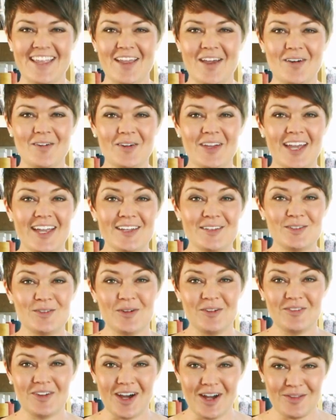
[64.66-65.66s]
Okay, so
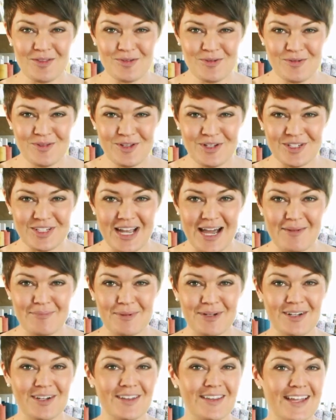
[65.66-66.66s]
I've gone through the shop
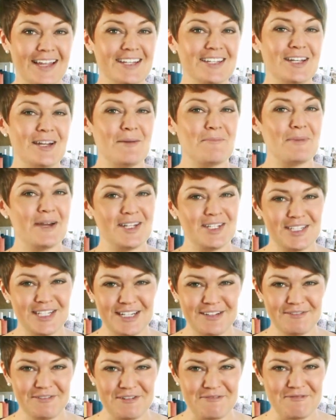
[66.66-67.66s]
and collected a bunch of
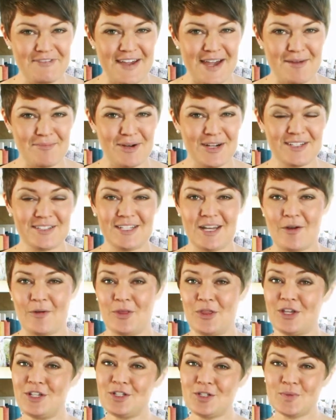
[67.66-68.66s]
different fabrics. Now
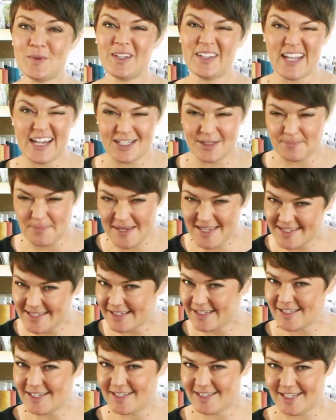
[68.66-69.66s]
this quilt has
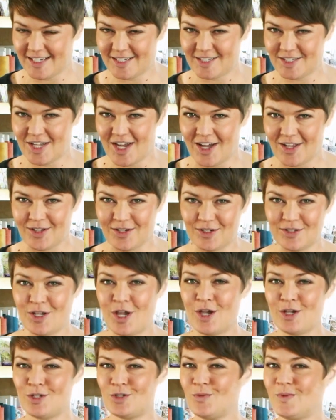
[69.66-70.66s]
basically 6 colors.
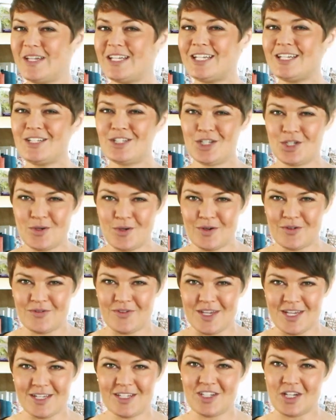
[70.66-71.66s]
So we did 2 of
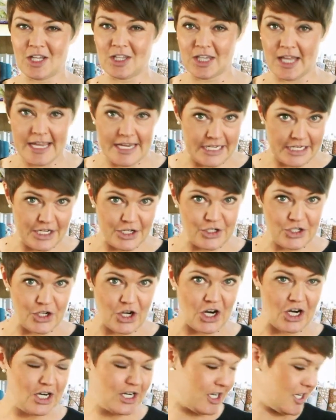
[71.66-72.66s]
each, a light and a
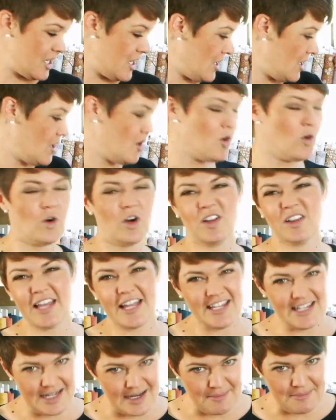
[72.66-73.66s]
dark, or a
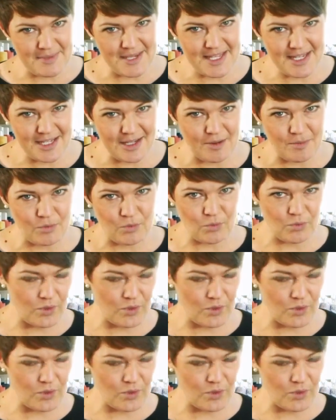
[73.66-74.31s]
light and a medium